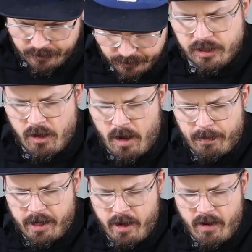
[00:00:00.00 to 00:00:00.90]
So
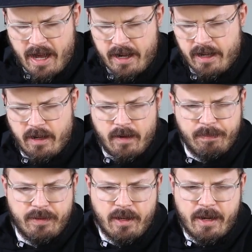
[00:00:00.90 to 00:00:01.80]
I'm gonna go ahead and
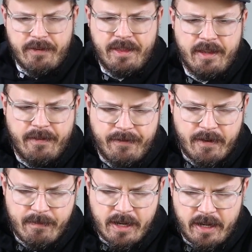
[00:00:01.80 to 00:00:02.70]
unplug everything
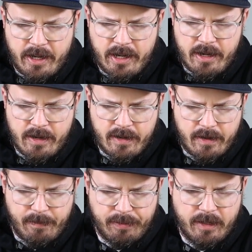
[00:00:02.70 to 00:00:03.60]
for a minute here,
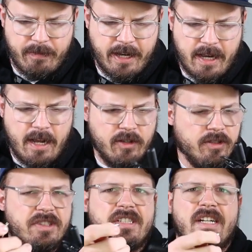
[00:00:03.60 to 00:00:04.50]
unplug my
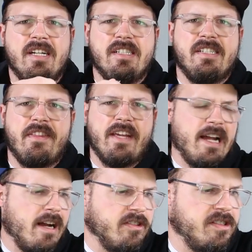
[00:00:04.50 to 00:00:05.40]
goggles, set the
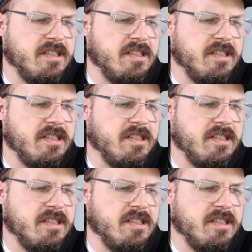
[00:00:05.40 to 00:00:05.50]
goggles